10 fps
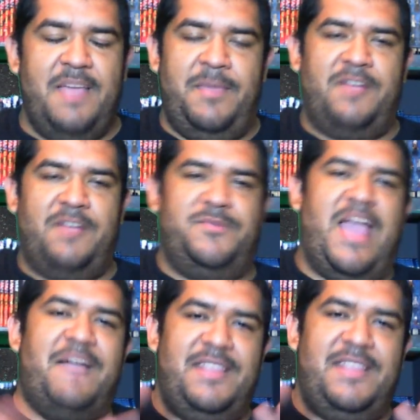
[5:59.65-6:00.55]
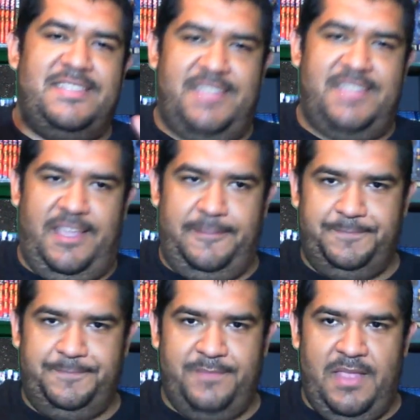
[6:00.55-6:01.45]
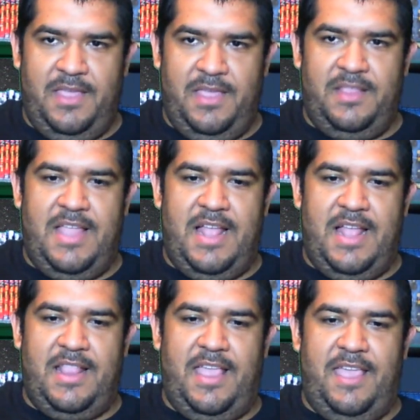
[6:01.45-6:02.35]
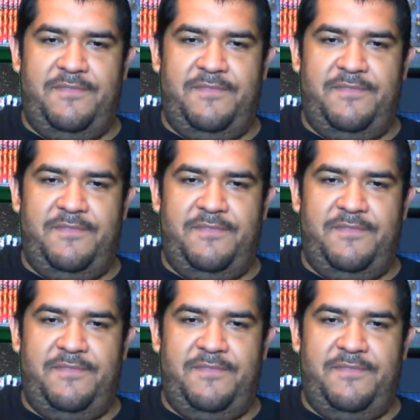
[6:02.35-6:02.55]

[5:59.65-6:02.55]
because we have a scene that if